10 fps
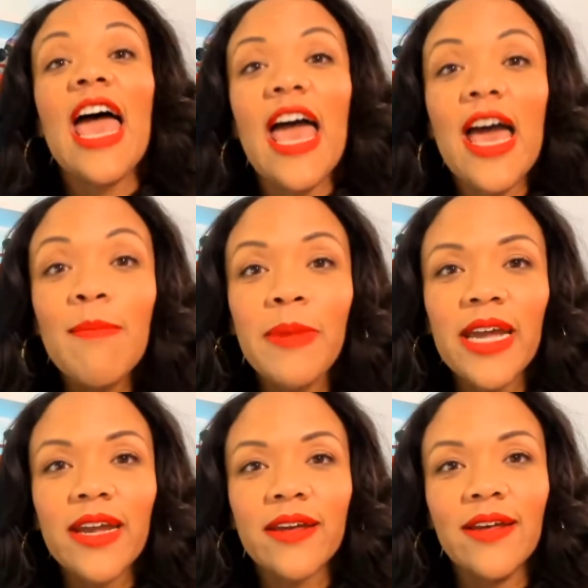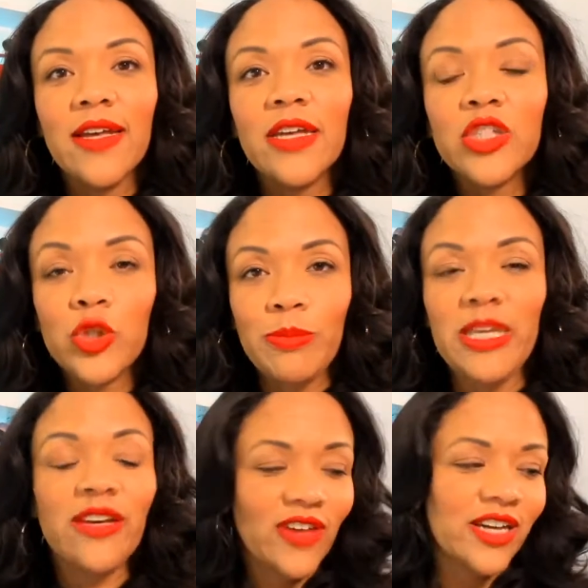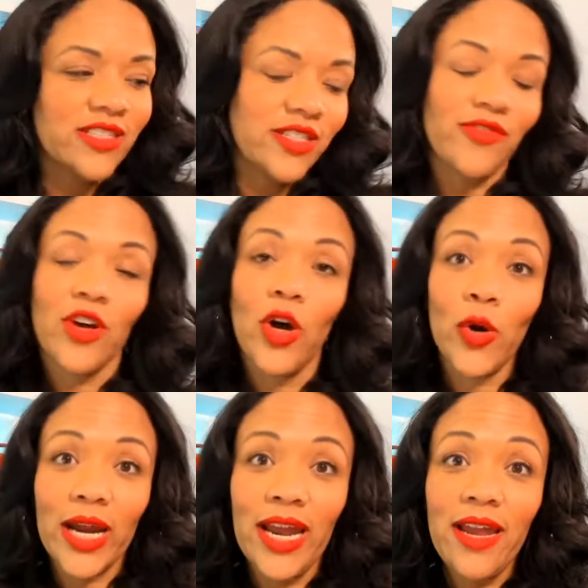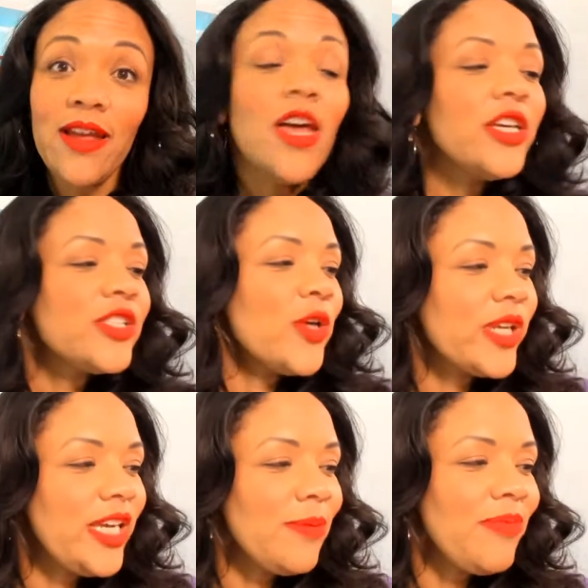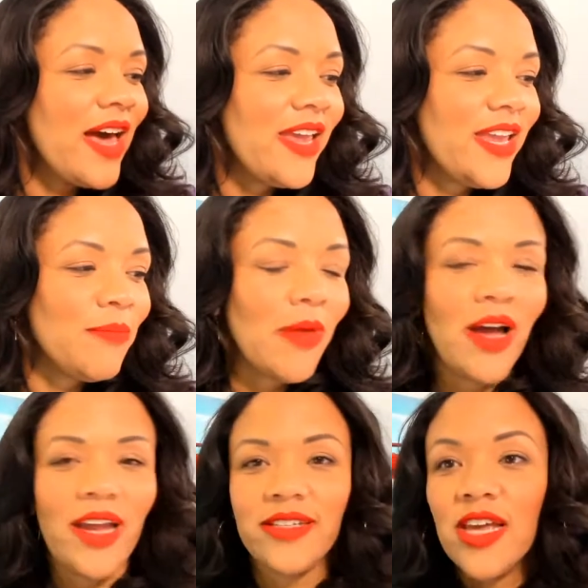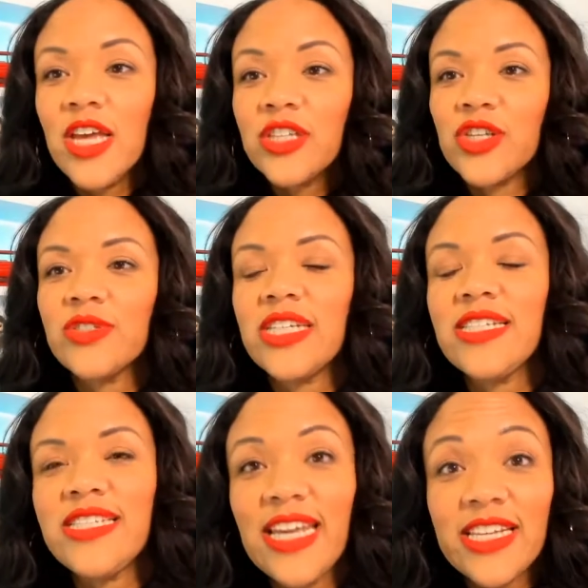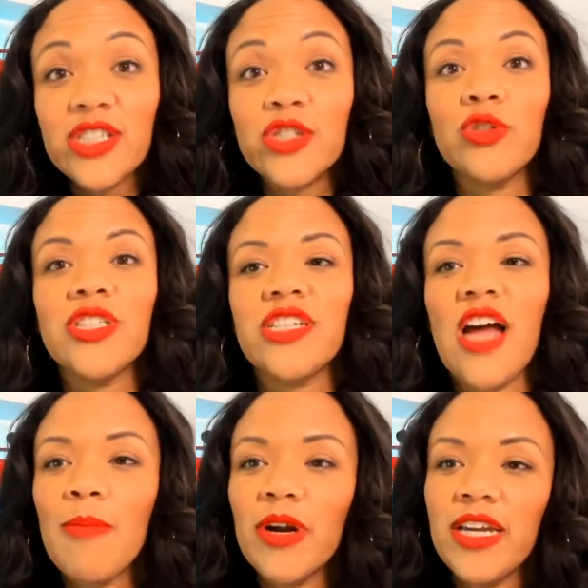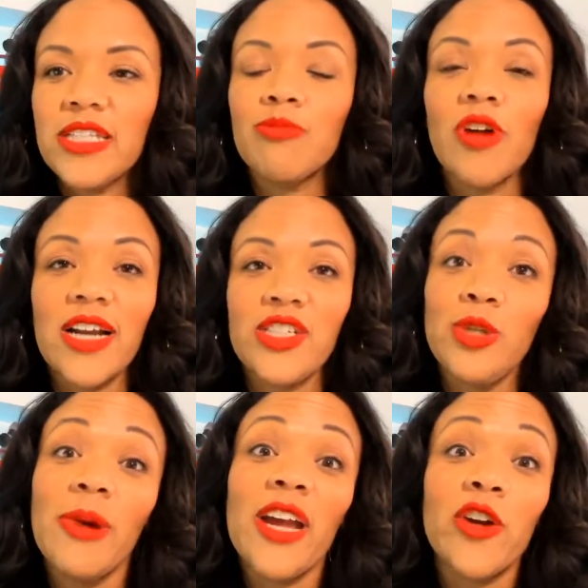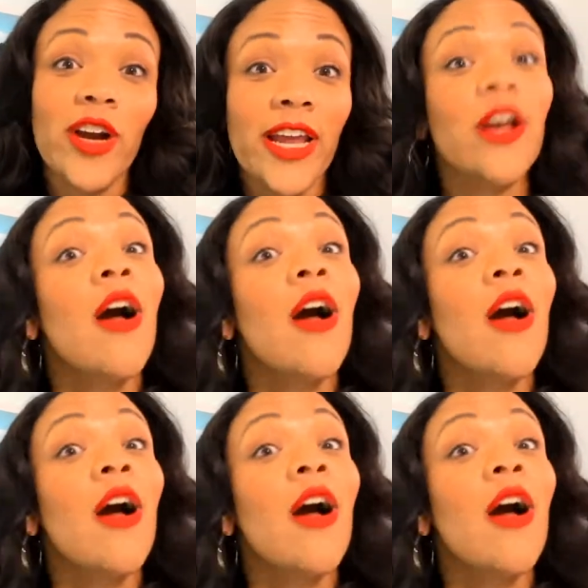epic to be effective, okay? So keep that in mind. So today's scroll stopper is brought to you by Grant